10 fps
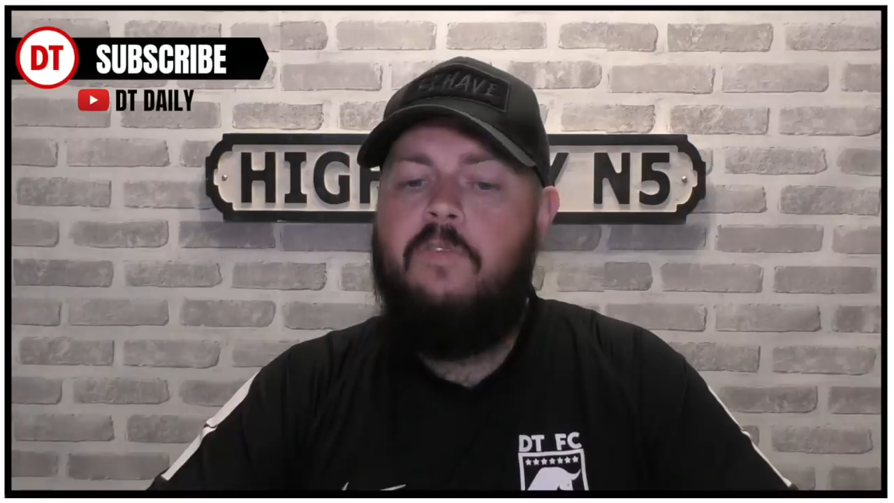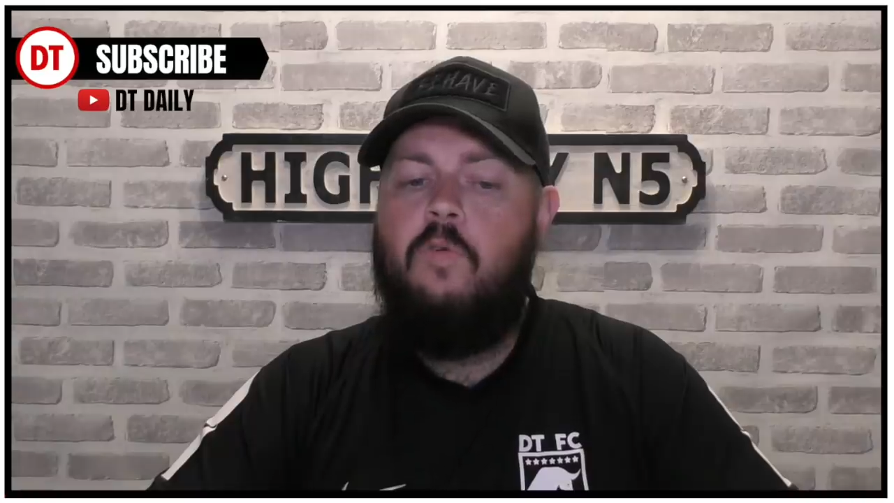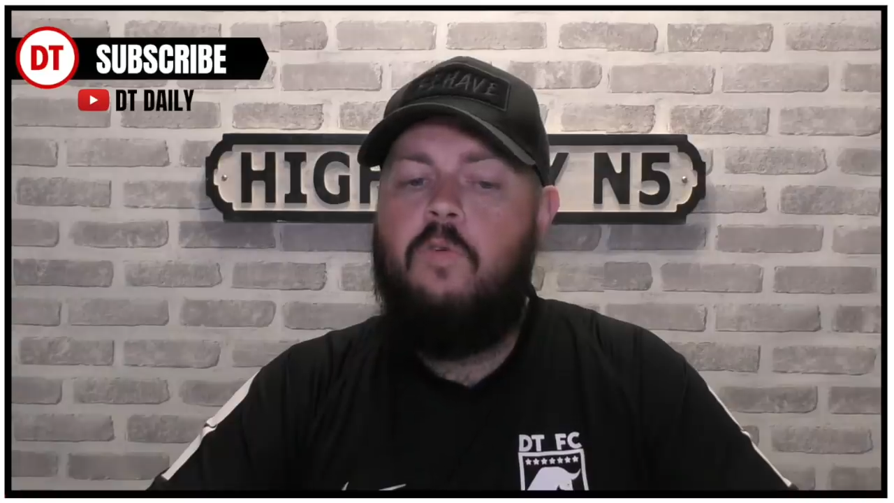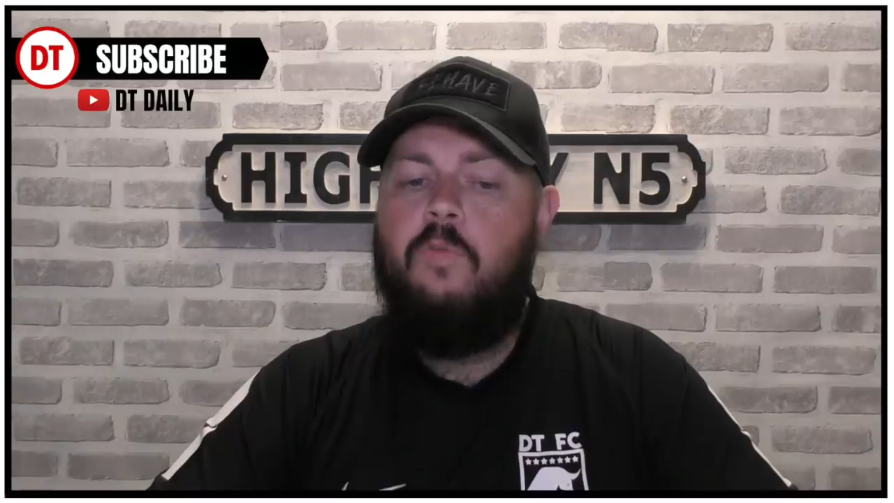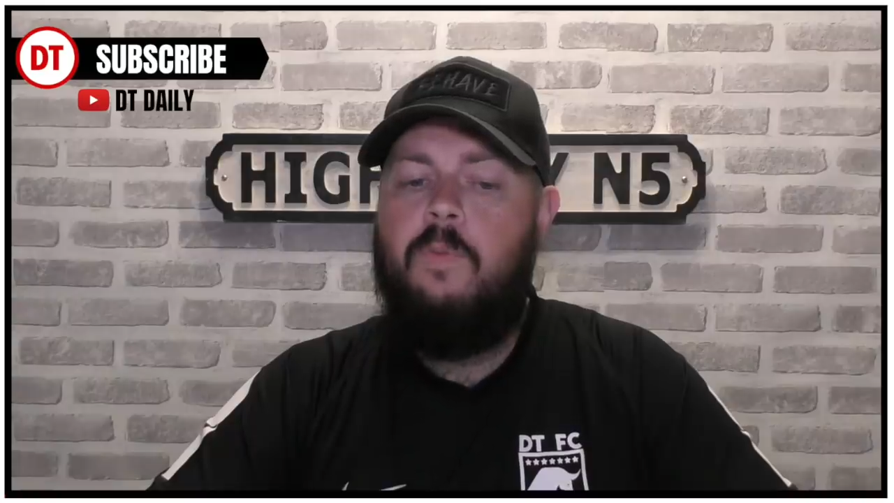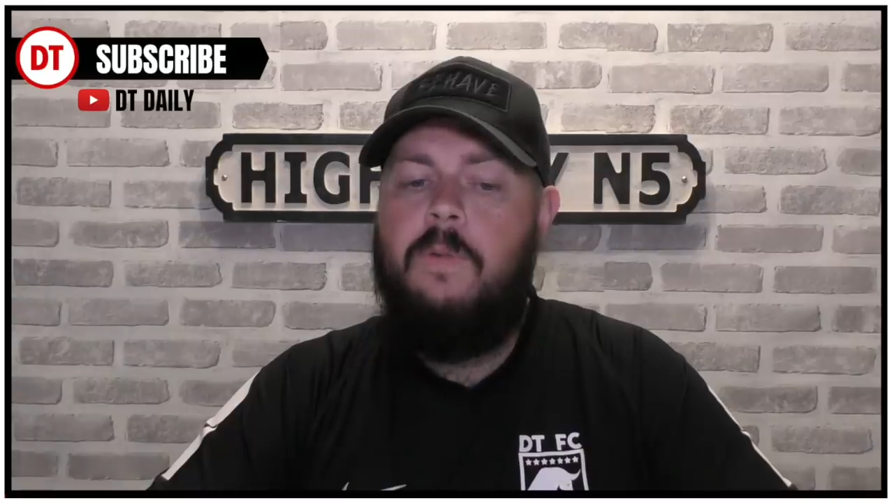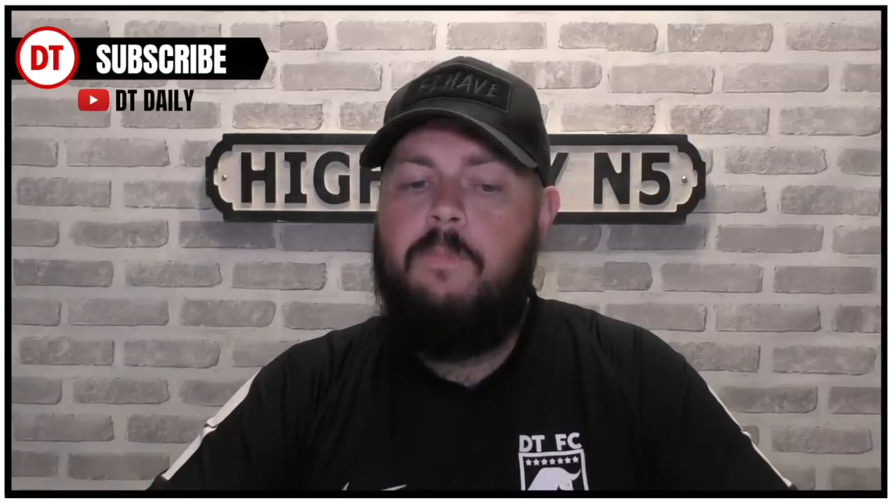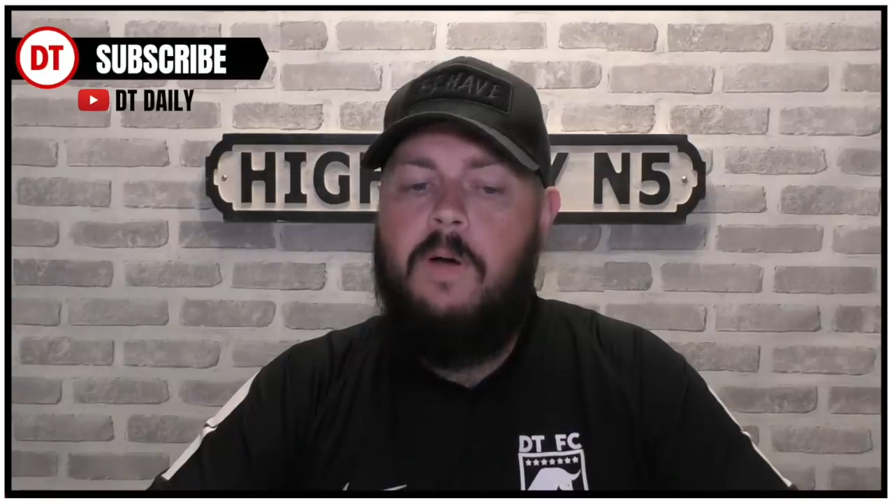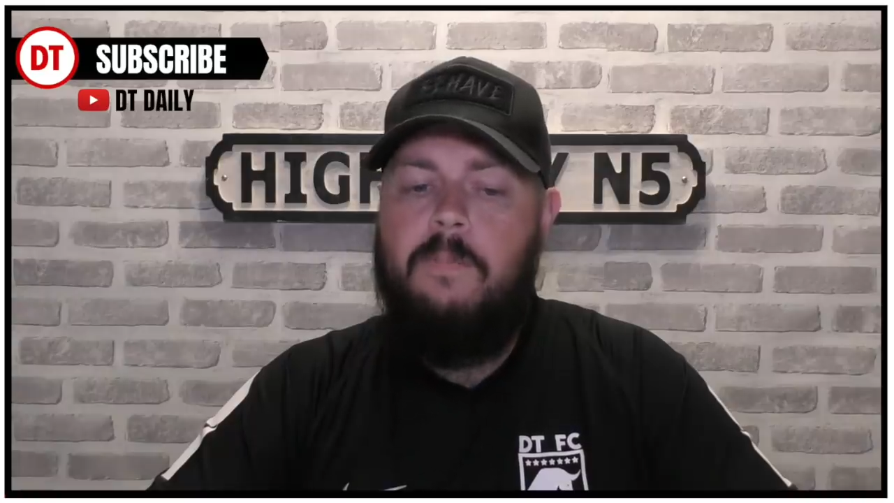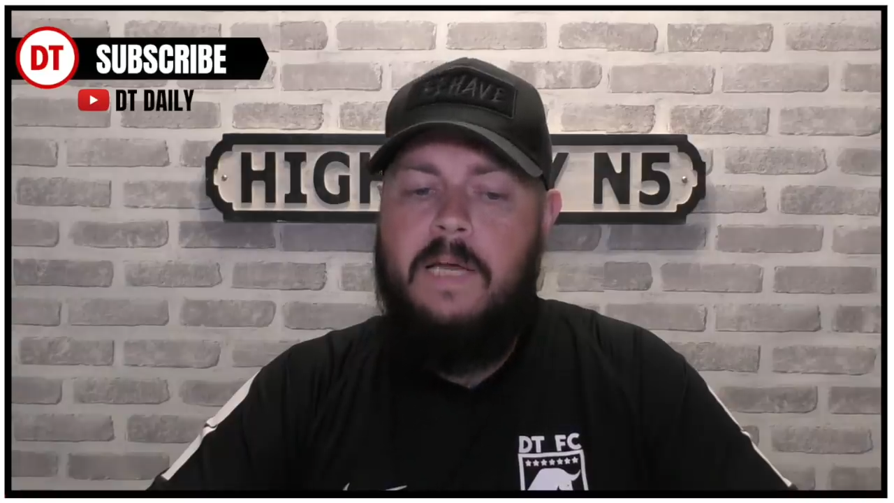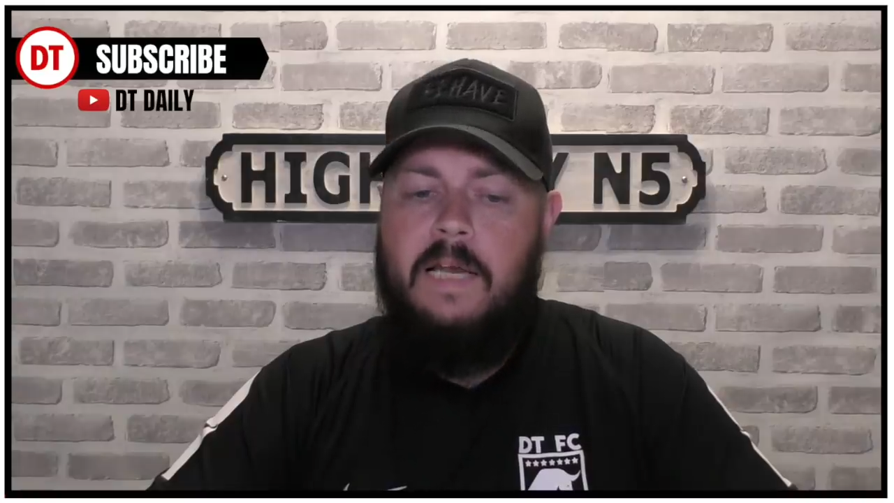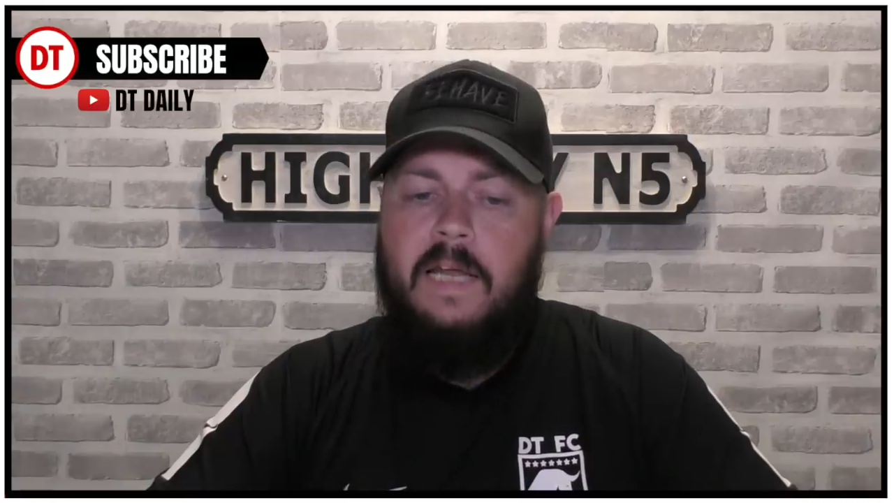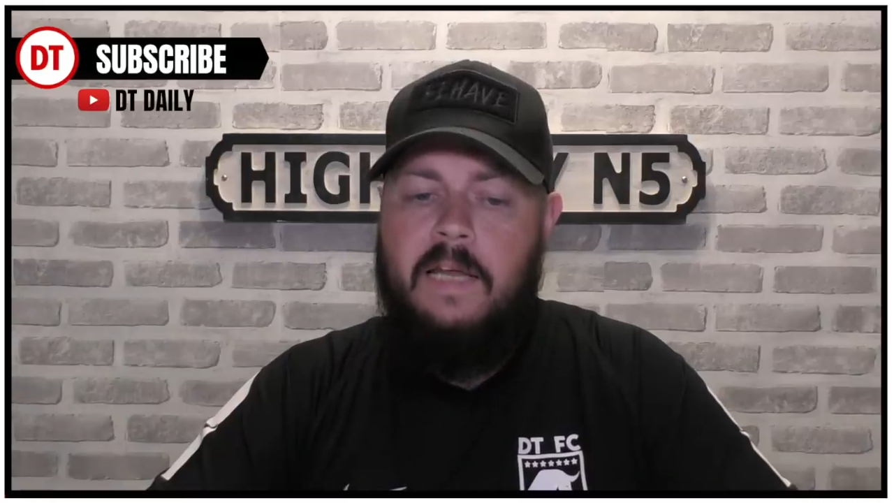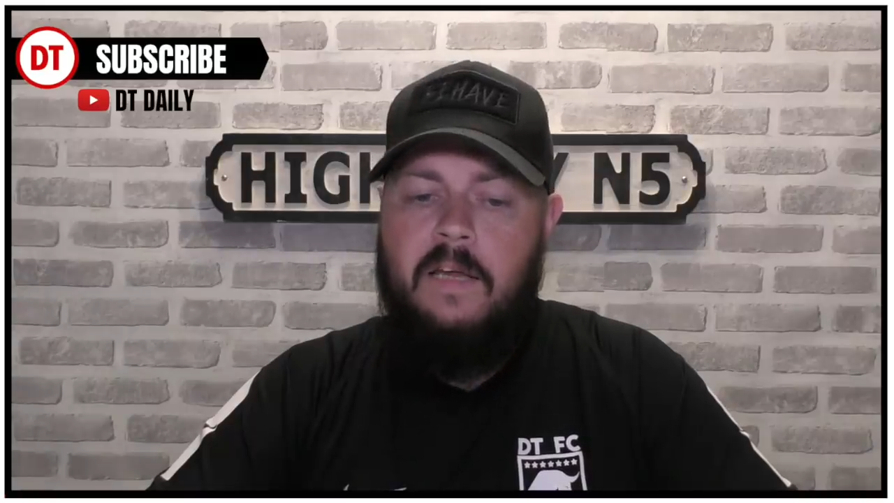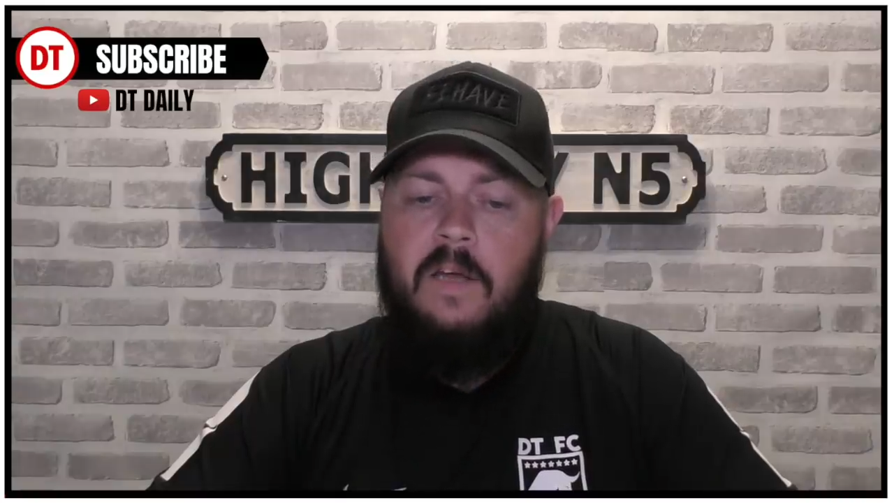talks with the Premier
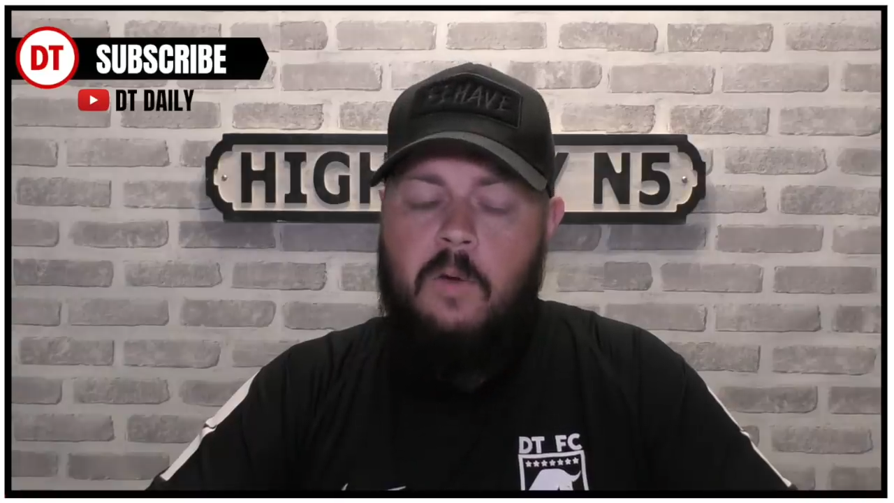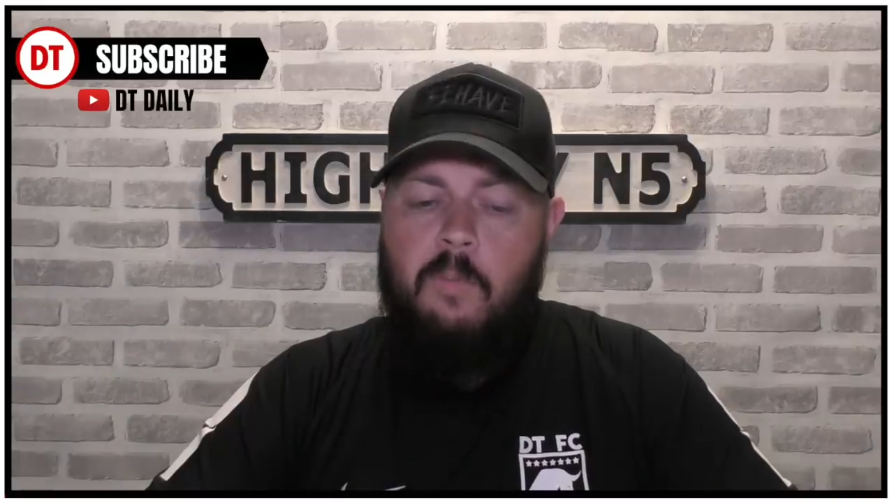League